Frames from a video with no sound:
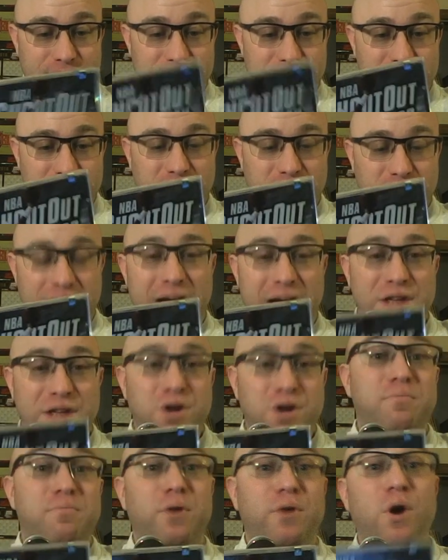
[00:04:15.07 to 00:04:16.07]
So yeah, you
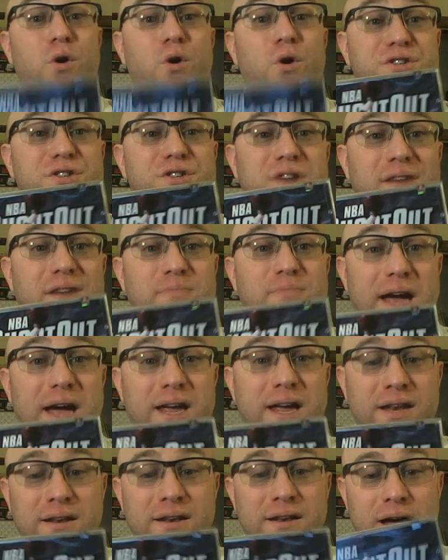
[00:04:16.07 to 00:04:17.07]
could pre-order stuff
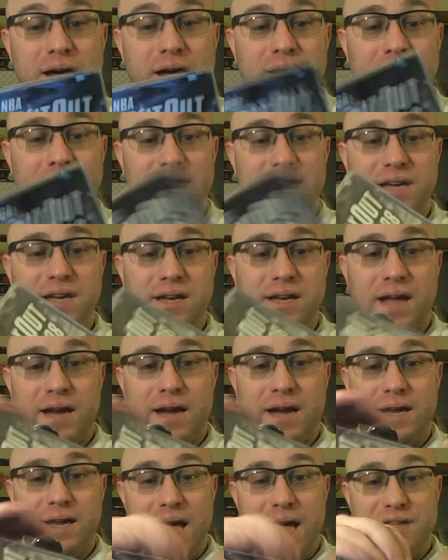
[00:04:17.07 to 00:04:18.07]
back in
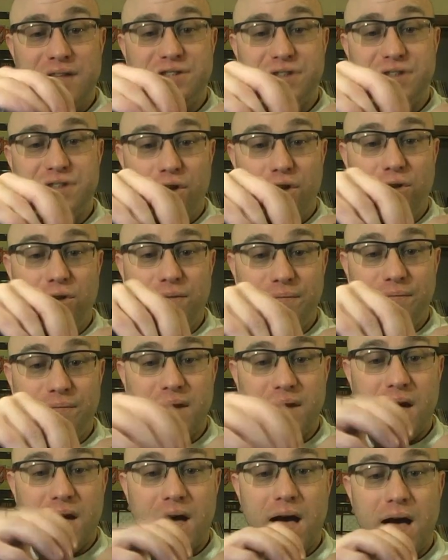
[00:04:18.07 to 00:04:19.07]
1998 still.
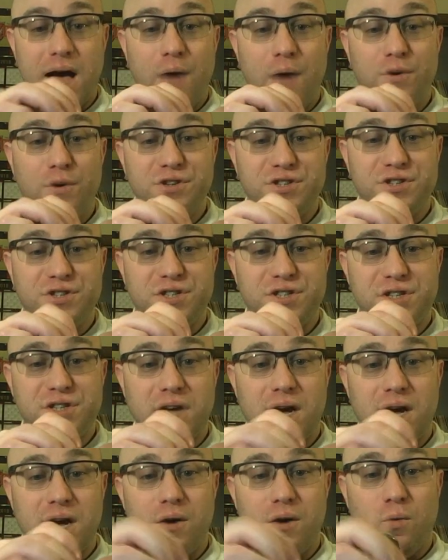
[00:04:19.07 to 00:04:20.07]
I was
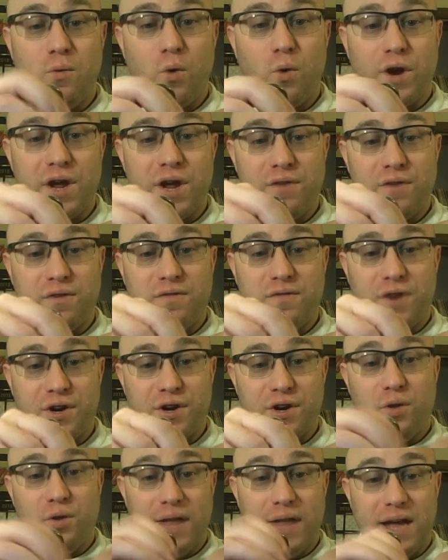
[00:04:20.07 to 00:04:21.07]
working for
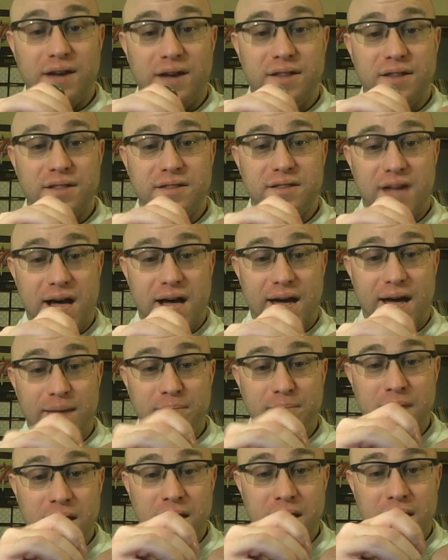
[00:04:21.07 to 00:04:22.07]
Funcoland at the
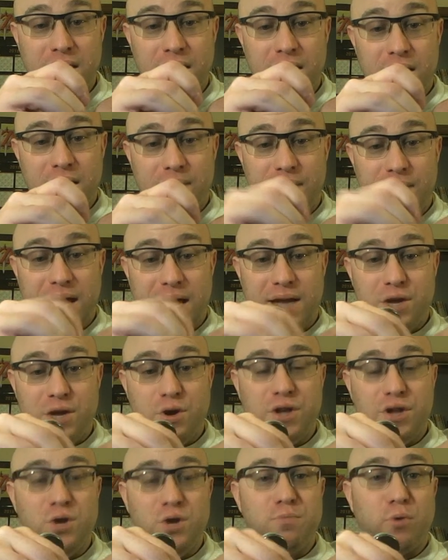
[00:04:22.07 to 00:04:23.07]
time. And you
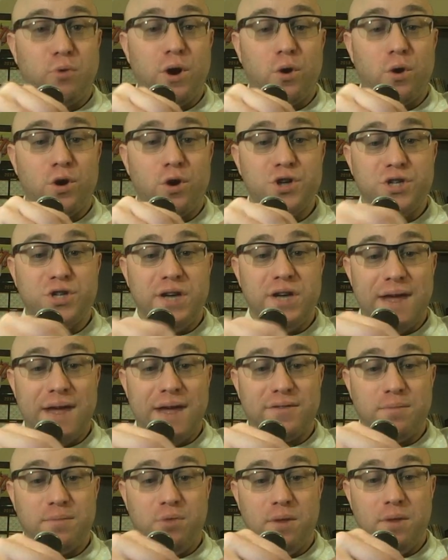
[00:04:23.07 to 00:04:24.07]
could do pre-orders. You didn't
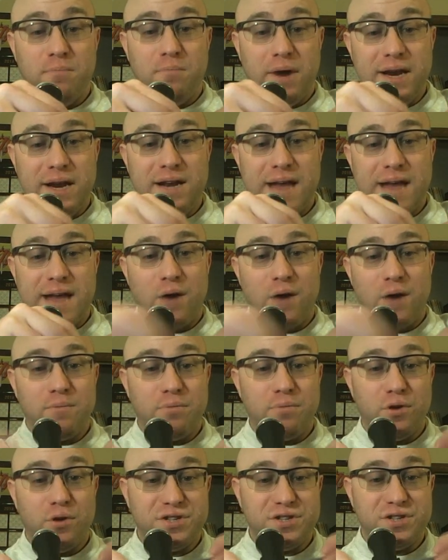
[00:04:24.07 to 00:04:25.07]
have to put money down
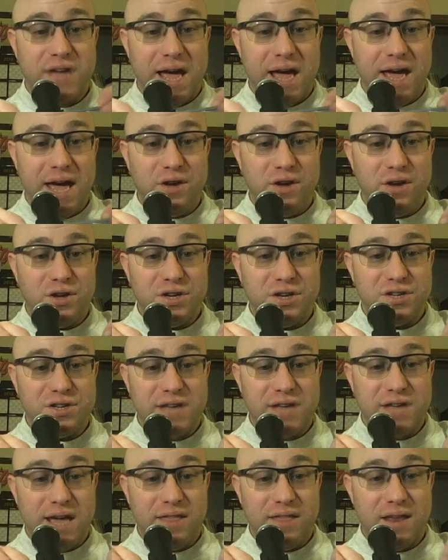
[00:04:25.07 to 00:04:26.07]
per se. You could just
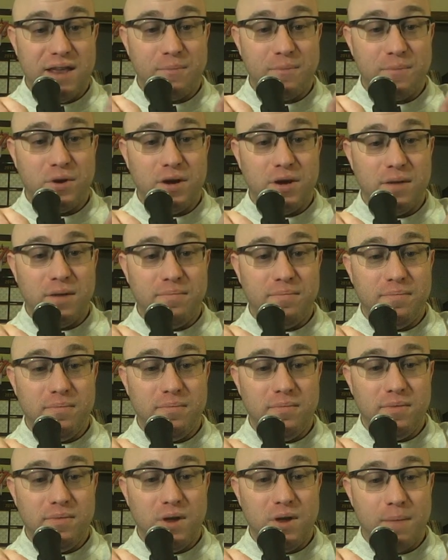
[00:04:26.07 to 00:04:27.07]
say that I'm going
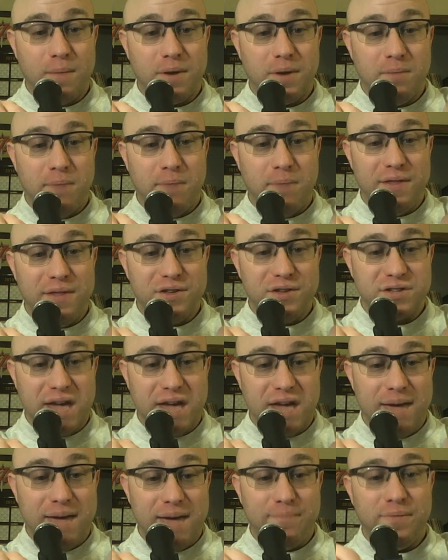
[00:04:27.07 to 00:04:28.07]
to buy this
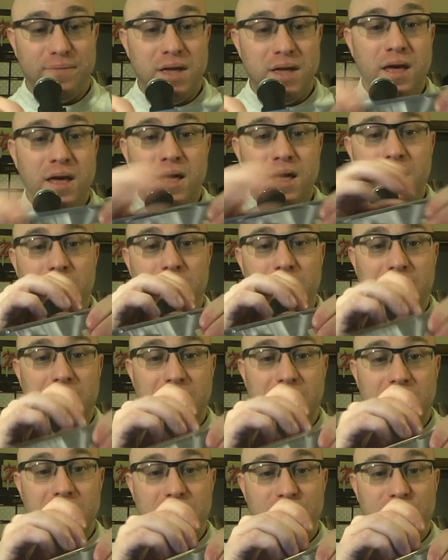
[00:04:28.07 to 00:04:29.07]
game.
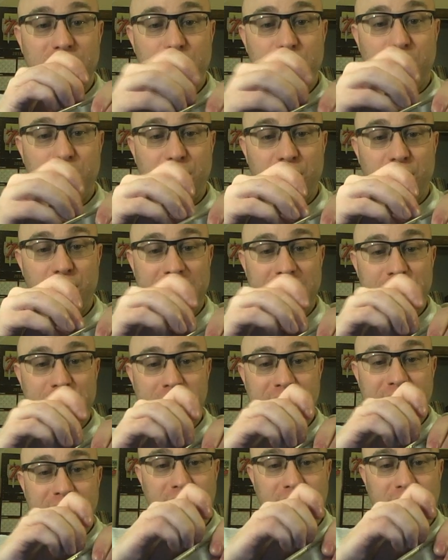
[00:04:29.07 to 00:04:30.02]
And if you put your name on the